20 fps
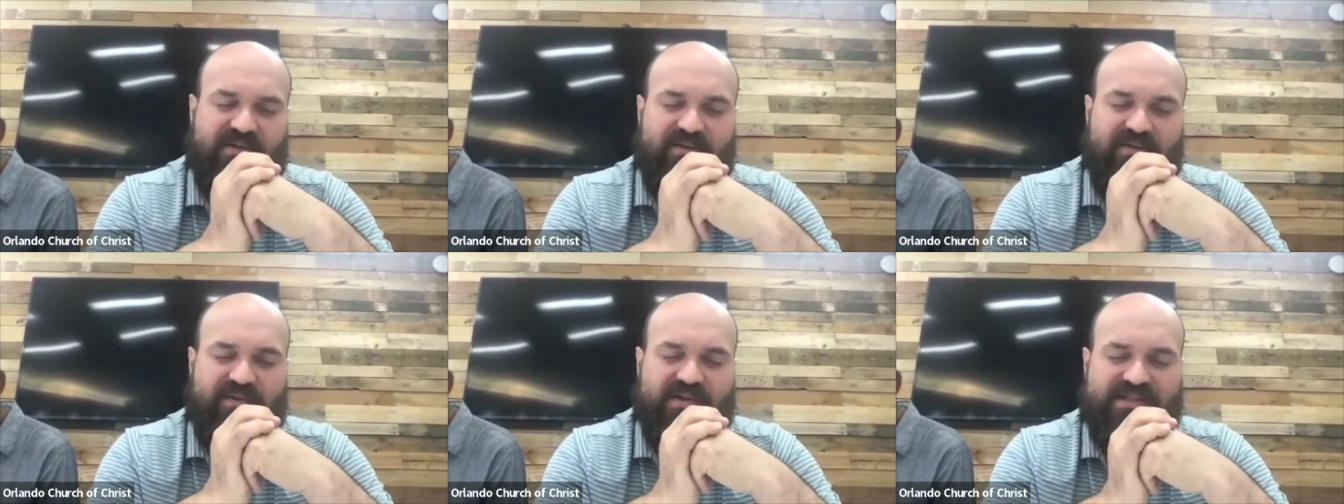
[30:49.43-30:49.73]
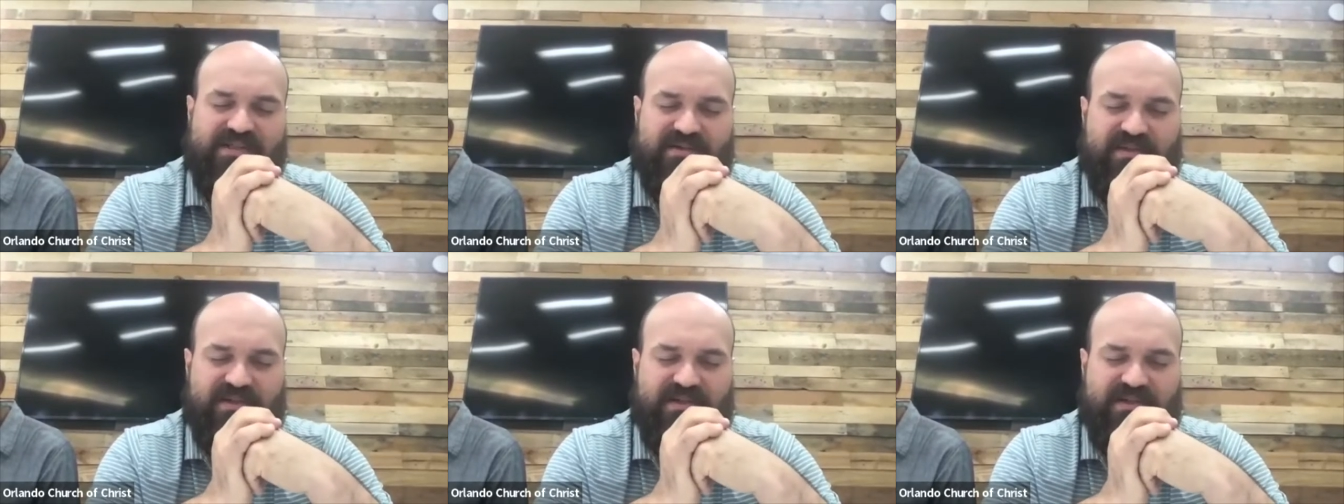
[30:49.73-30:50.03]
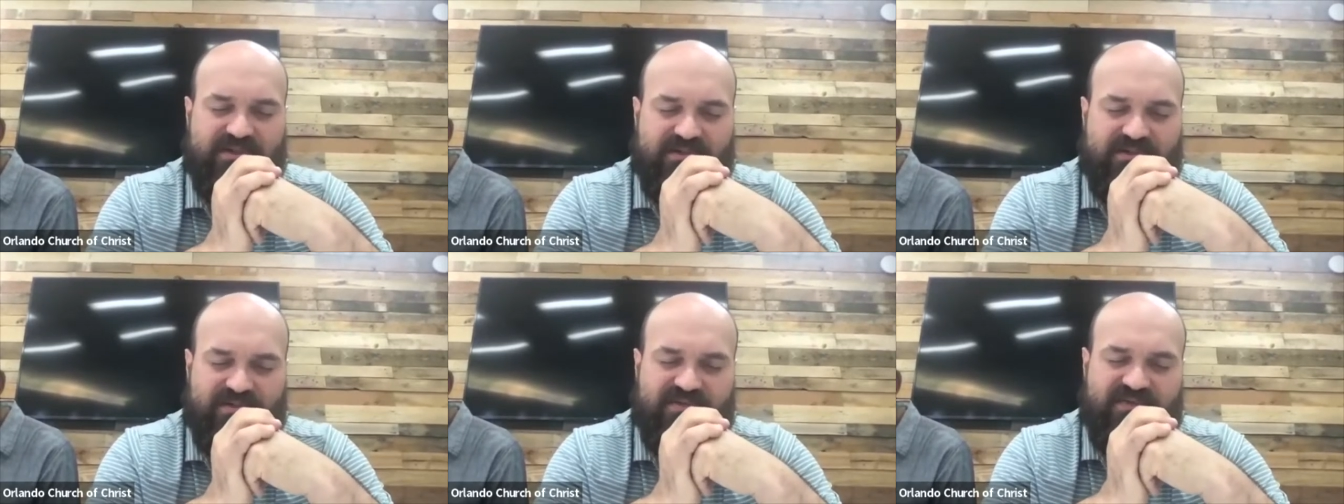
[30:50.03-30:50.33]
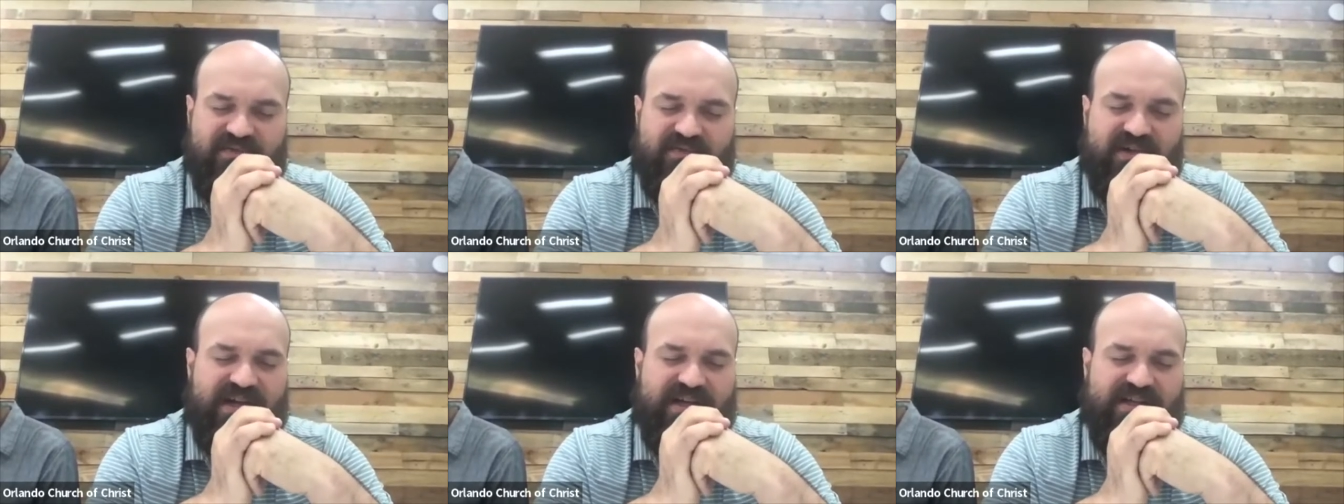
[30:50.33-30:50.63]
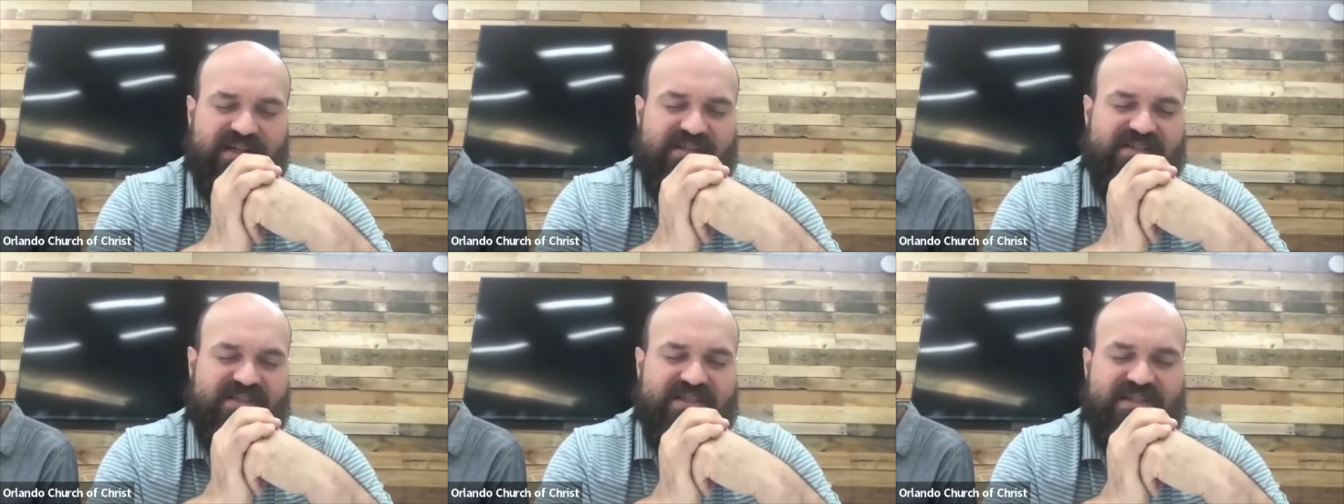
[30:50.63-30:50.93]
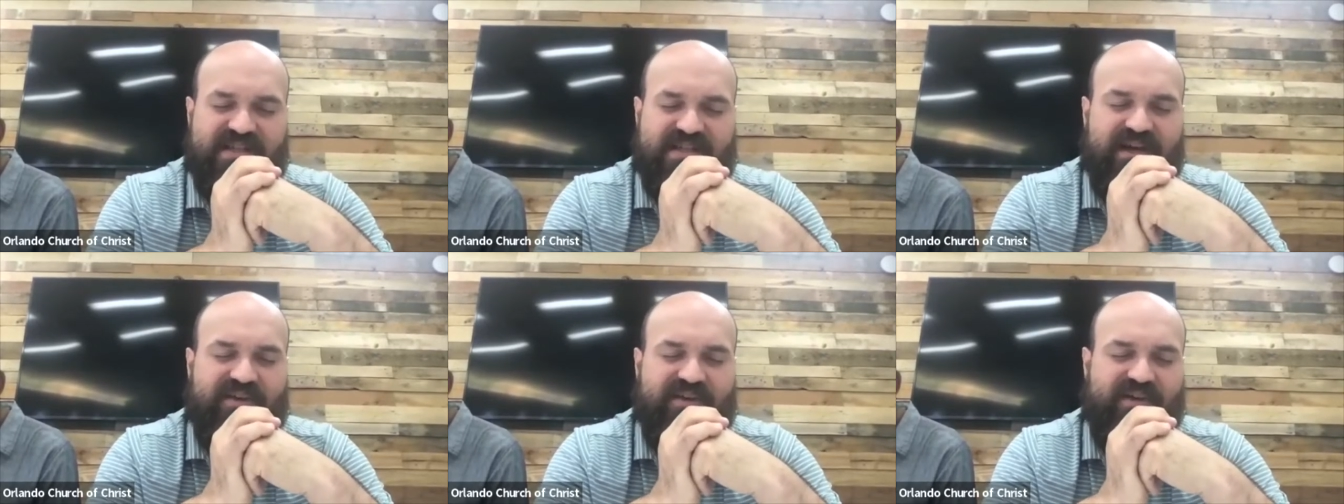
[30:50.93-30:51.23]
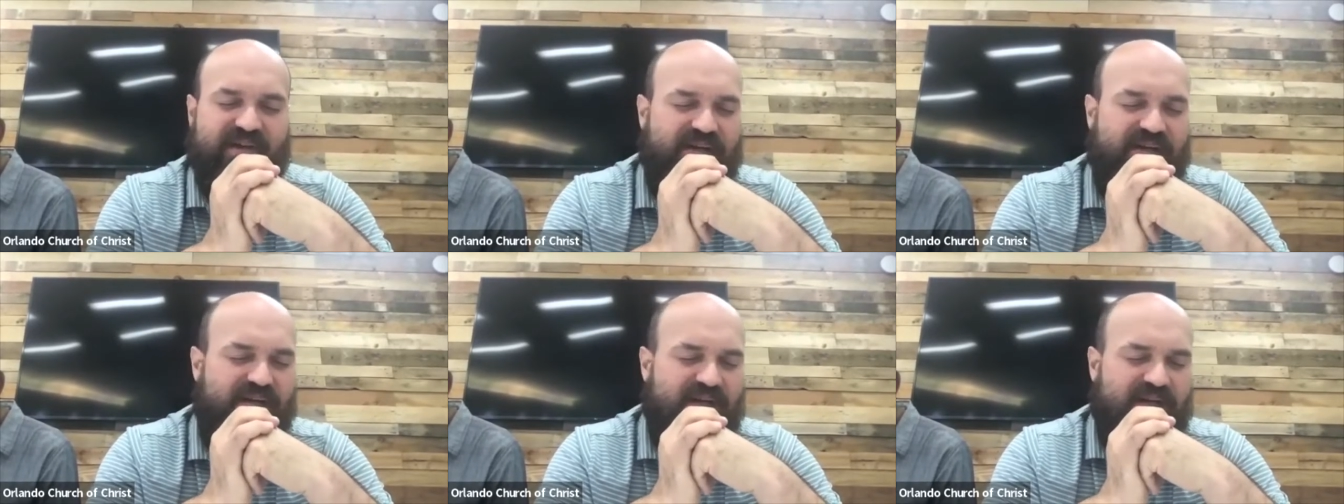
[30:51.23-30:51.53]
Lord, to be unified
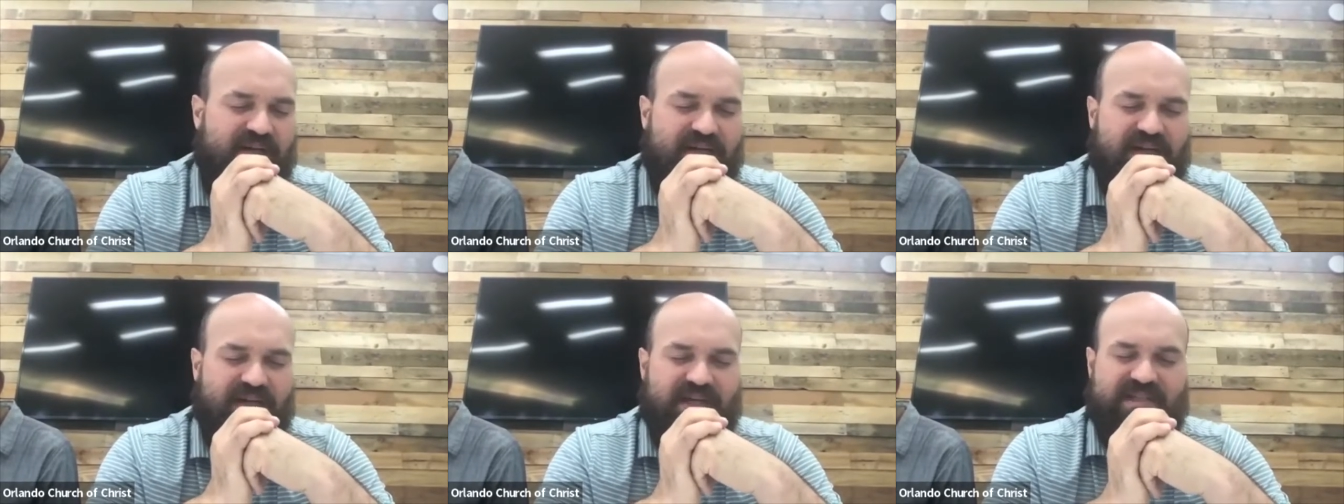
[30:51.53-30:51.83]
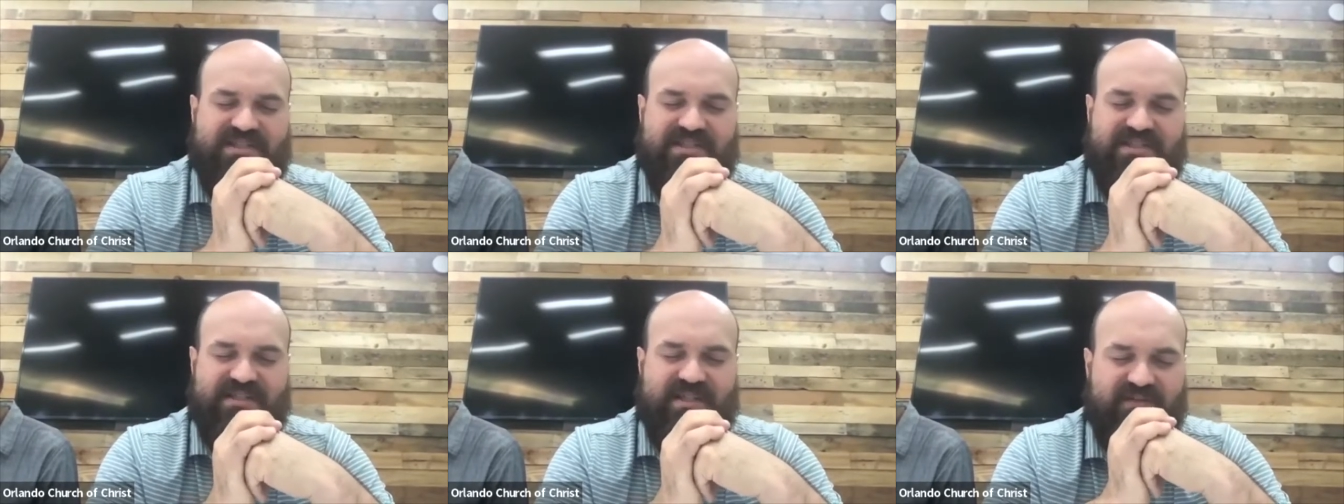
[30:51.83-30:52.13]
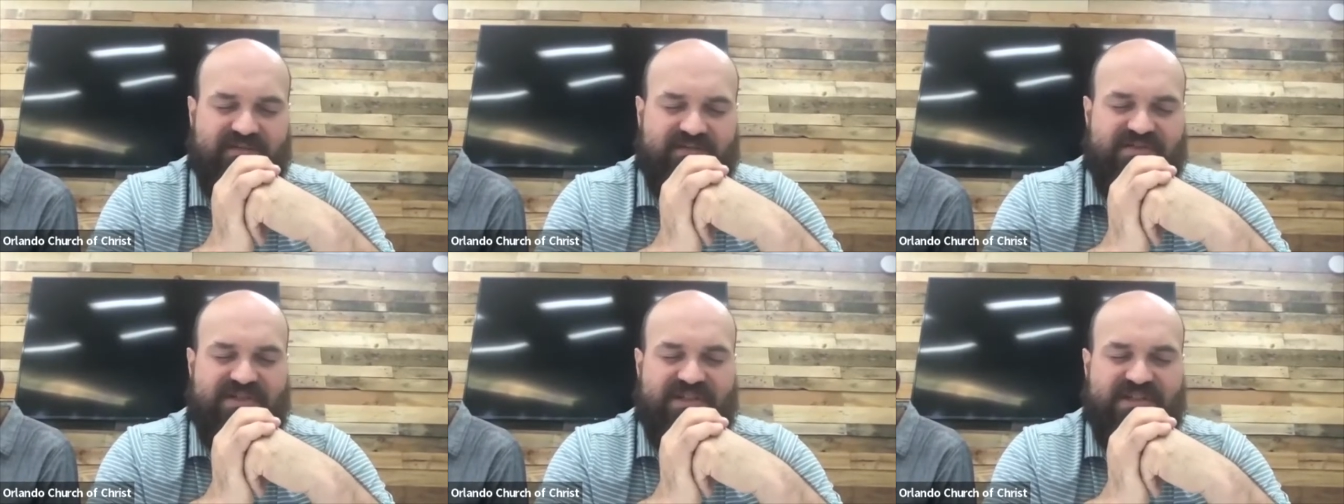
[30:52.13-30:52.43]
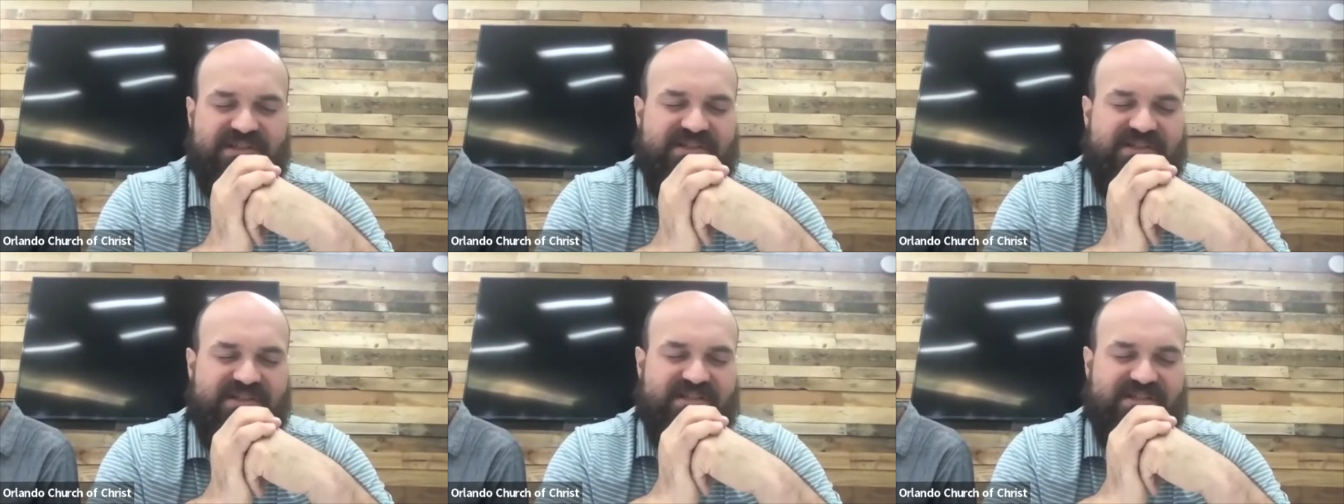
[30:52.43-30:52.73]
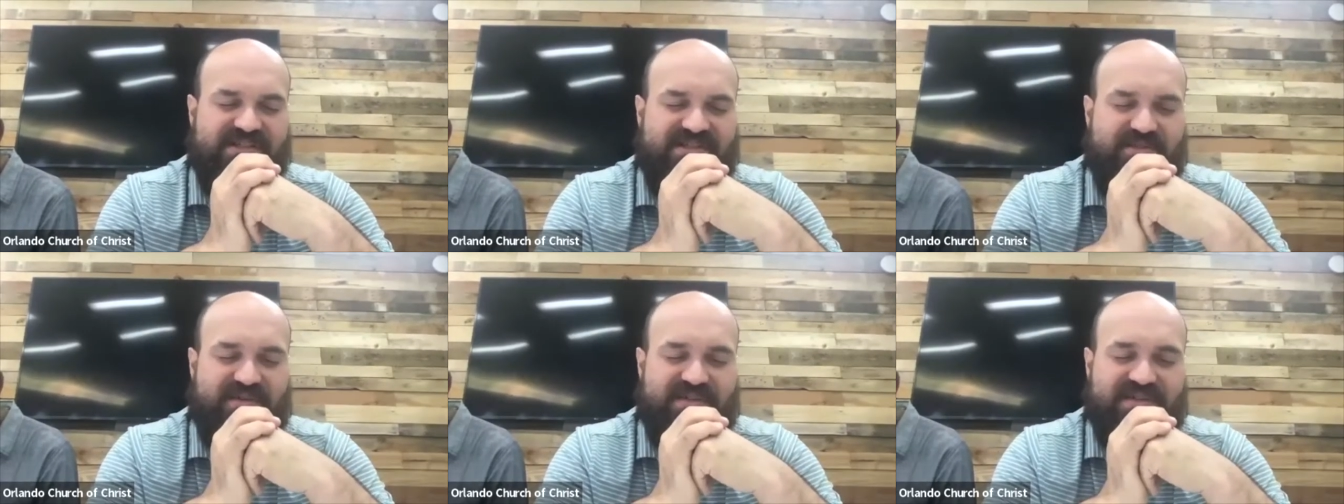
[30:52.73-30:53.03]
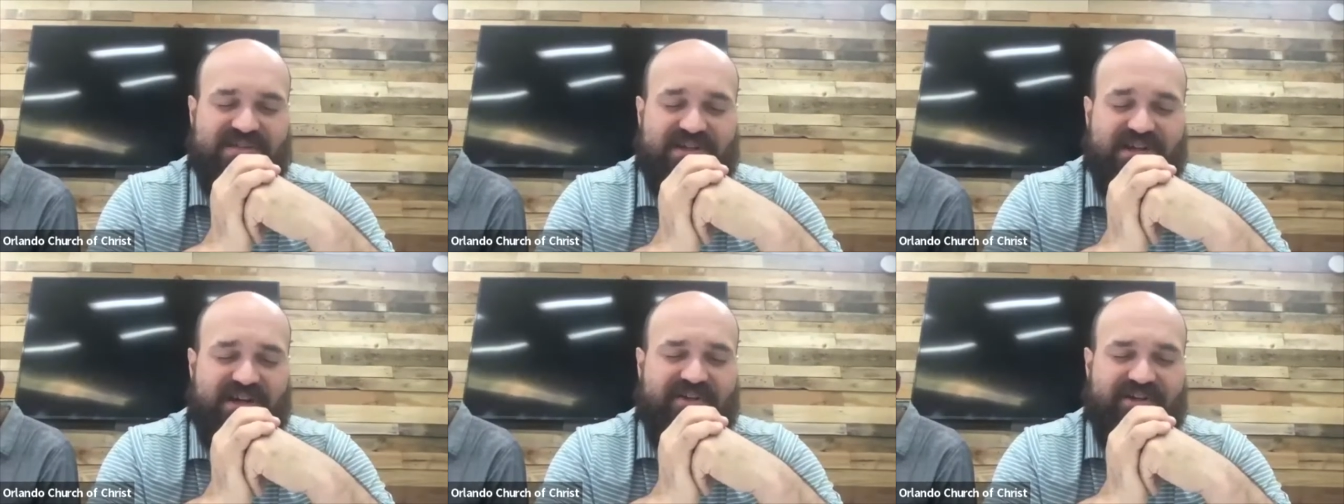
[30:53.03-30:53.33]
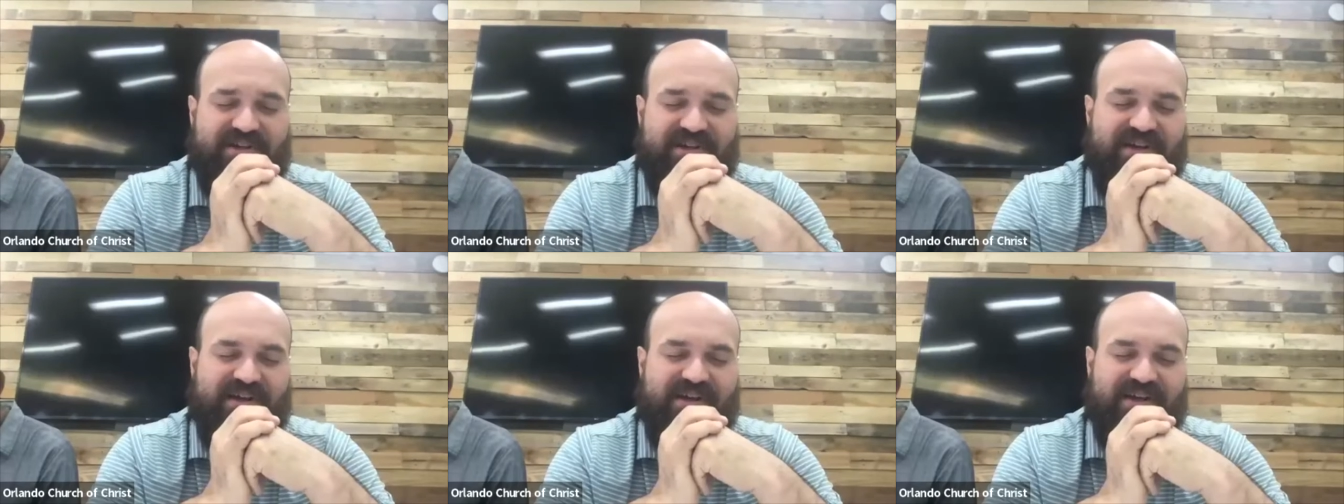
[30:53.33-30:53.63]
together and to give Jesus to each
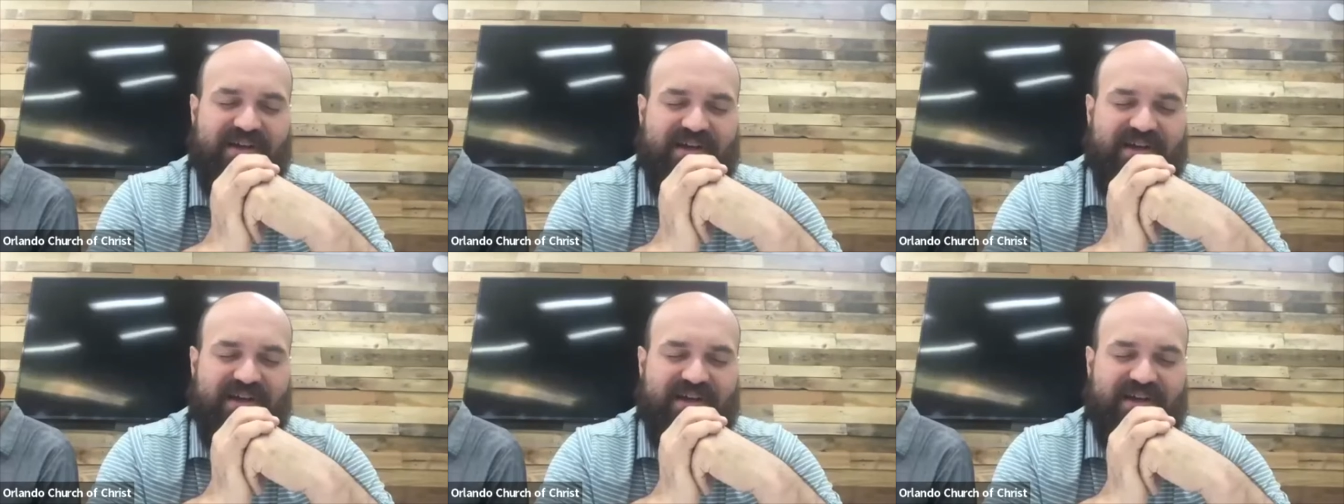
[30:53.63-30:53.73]
other